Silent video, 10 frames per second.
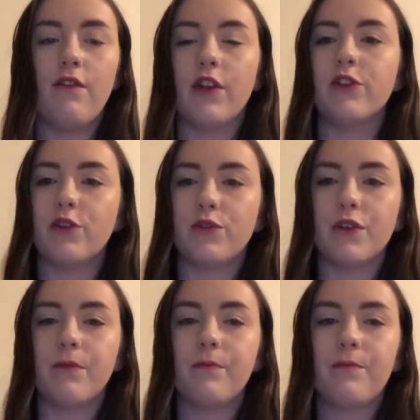of other
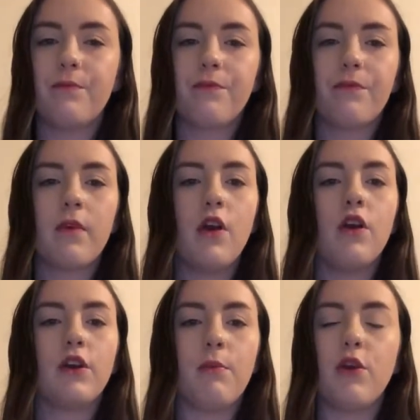children.
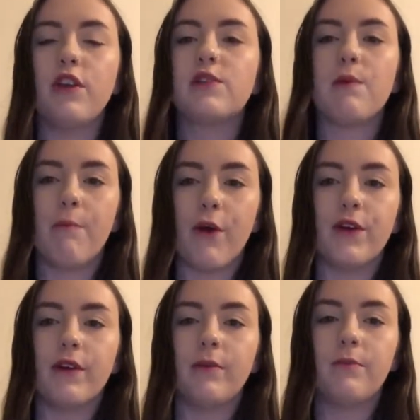Communities were
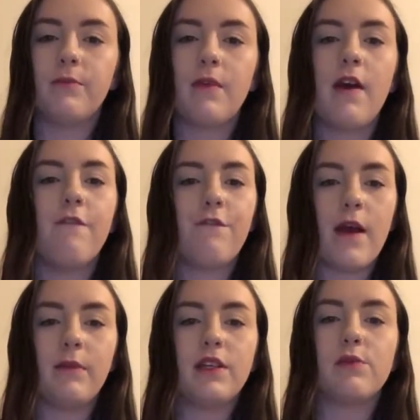broken,
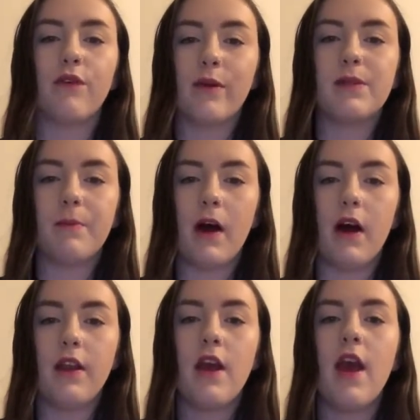families were ripped
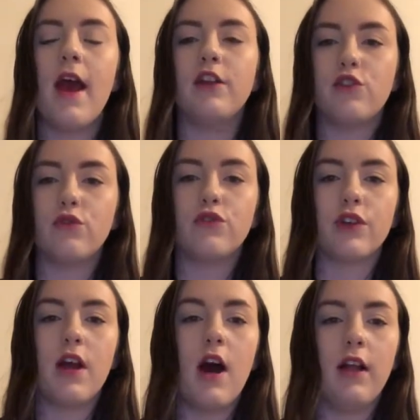apart, and
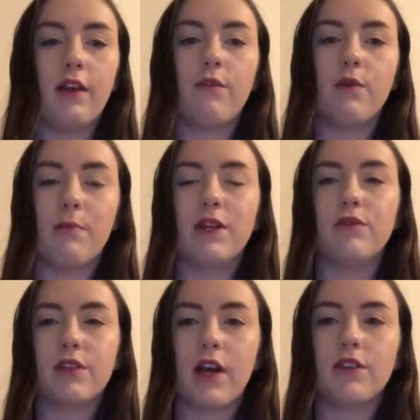children are left with
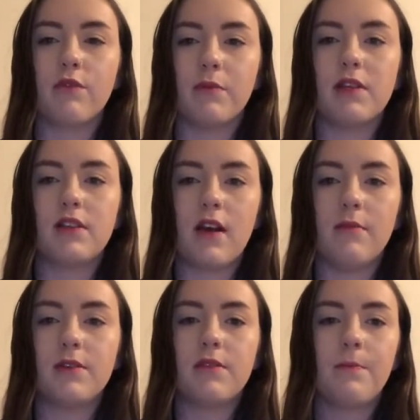mental scars from these
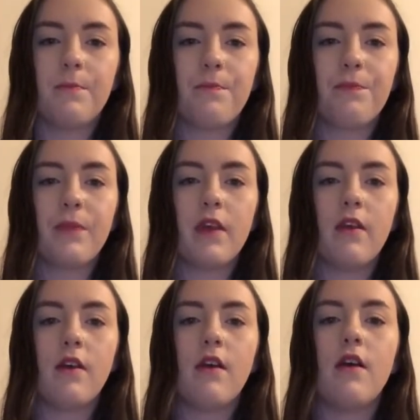times.
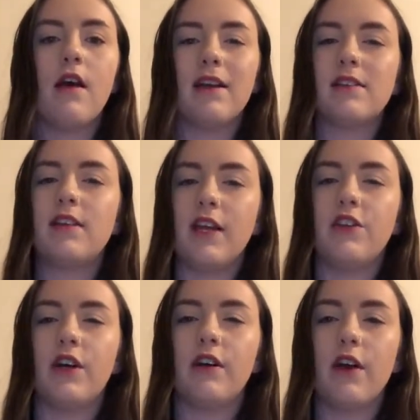As a
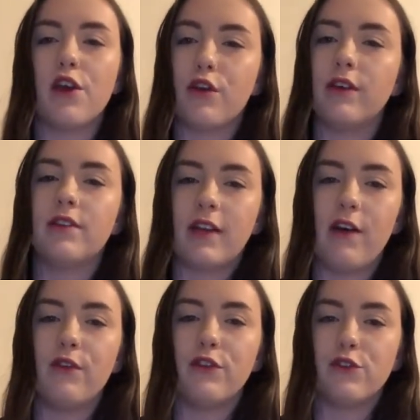teacher, are you going to
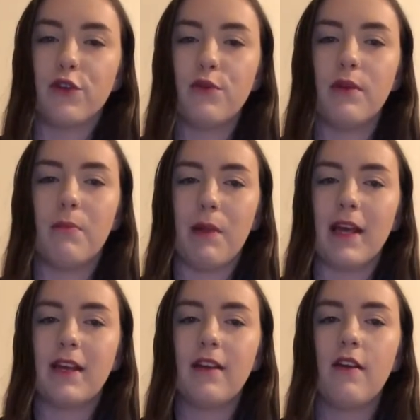cover the truth with a
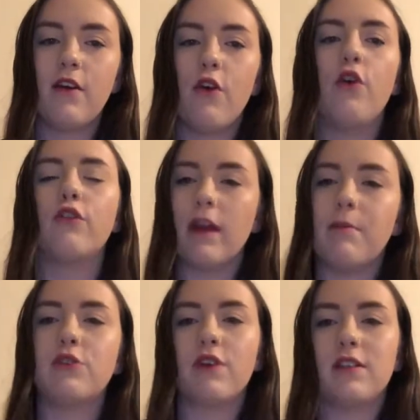blanket or
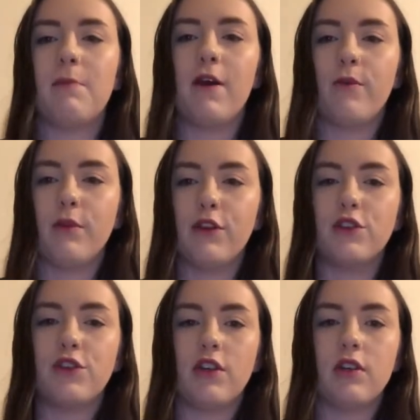keep it transparent with
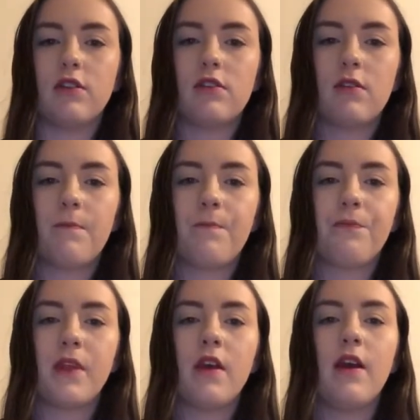your students?
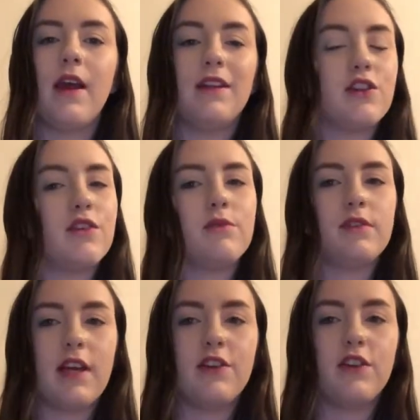In terms
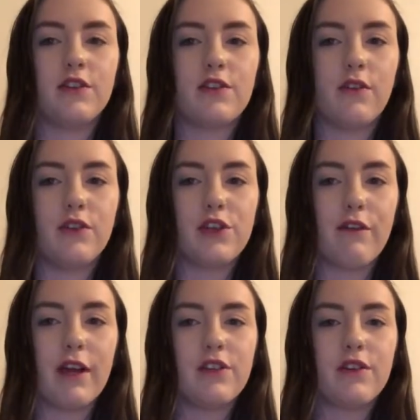of teaching the stolen
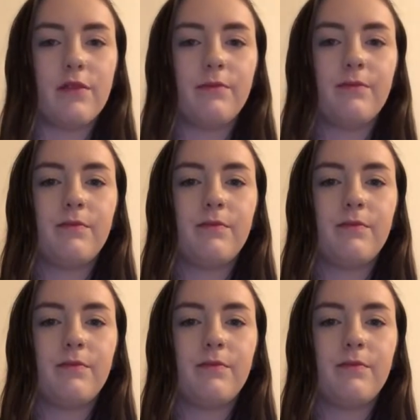generation,